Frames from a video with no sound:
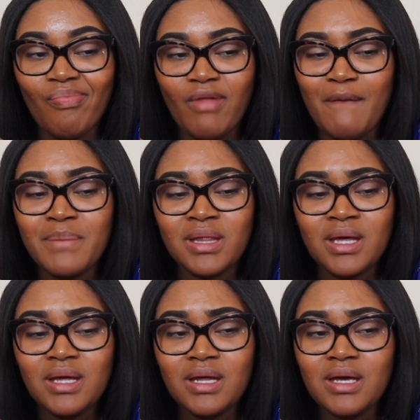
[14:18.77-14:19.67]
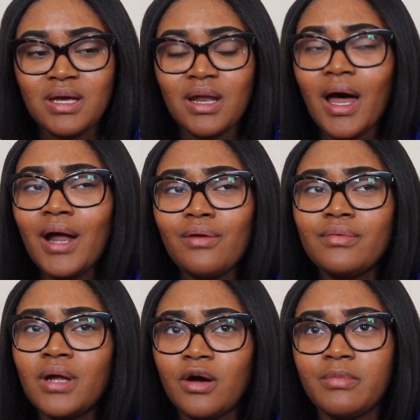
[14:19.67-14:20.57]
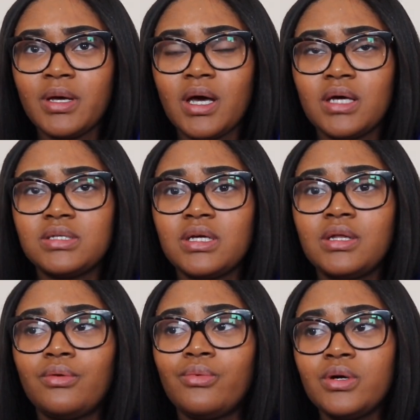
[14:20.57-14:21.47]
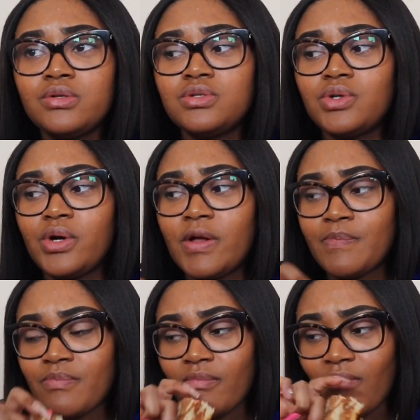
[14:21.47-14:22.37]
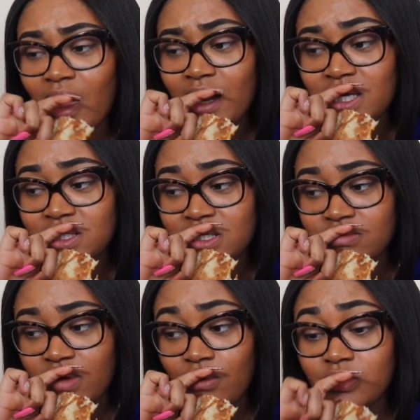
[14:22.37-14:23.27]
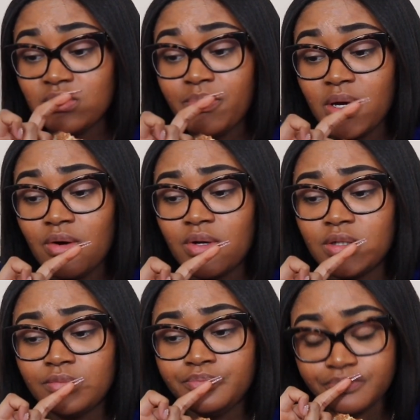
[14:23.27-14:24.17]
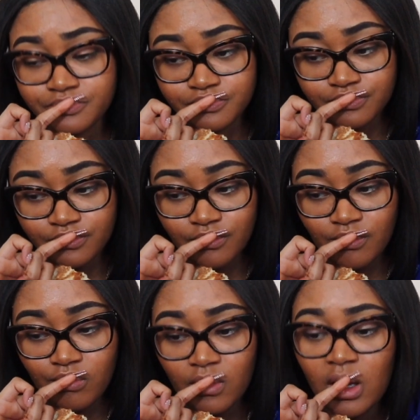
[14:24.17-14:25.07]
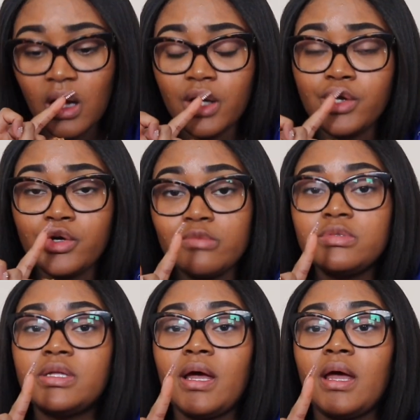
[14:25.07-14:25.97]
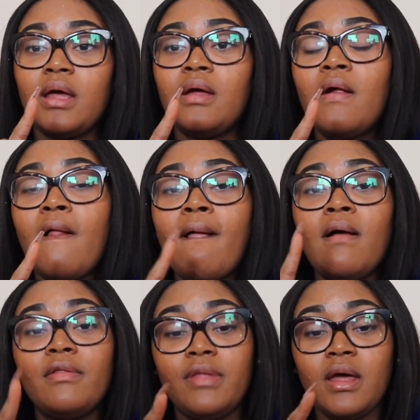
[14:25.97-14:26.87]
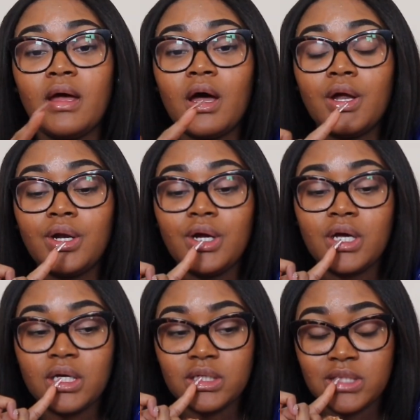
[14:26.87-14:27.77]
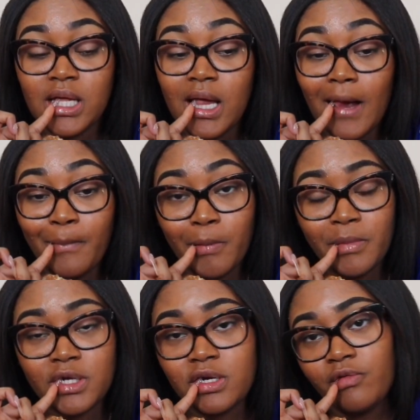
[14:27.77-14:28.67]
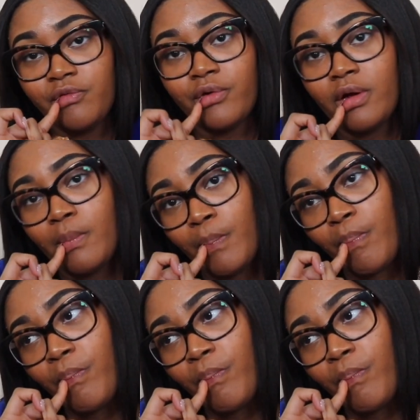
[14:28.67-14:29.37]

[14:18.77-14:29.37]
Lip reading: But then again, I don't know, because in the real story, I guess this man was built in like a doomsday thing under he got permission from